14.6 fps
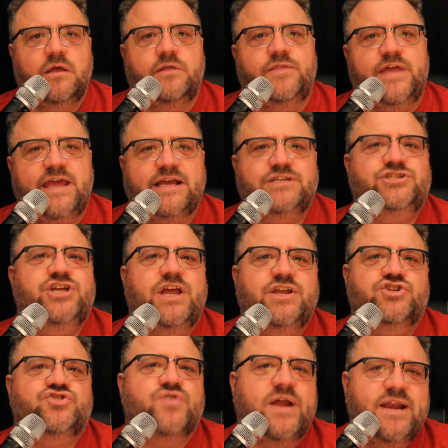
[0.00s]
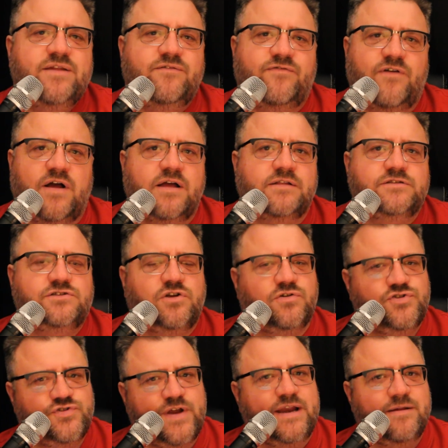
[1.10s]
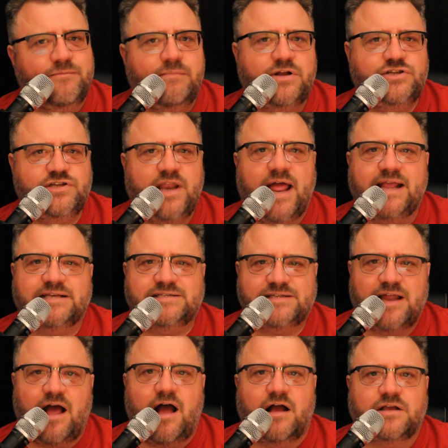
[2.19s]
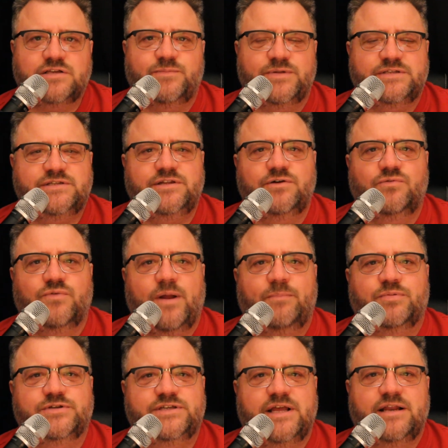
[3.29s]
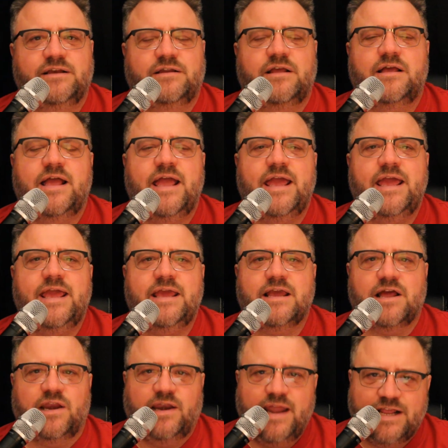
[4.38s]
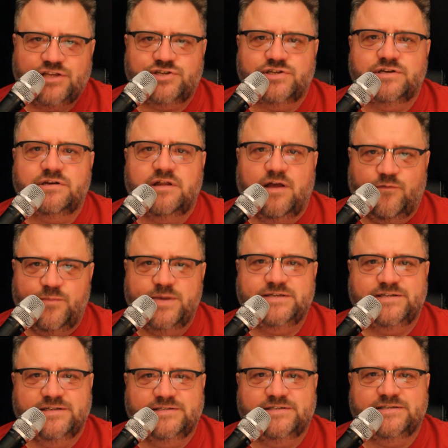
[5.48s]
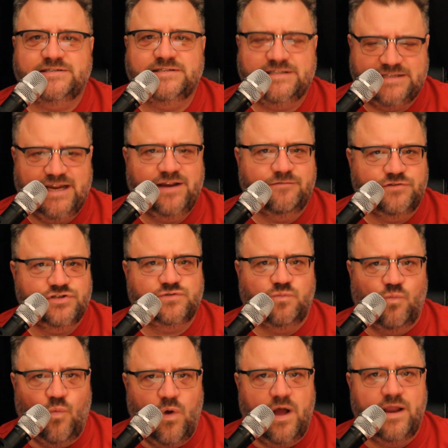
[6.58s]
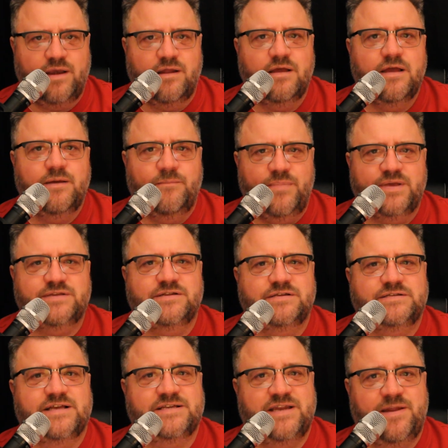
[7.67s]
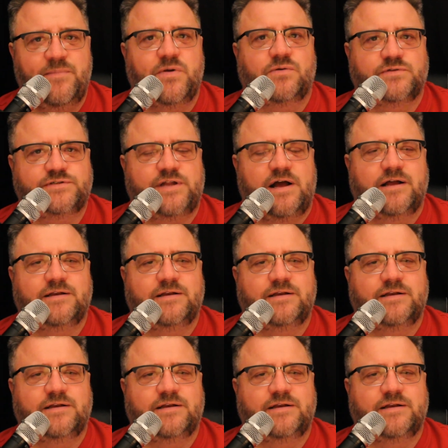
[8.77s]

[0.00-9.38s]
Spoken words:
The exchange-traded funds are traded much like stocks, but still represent a collection of businesses instead of just one business as a typical stock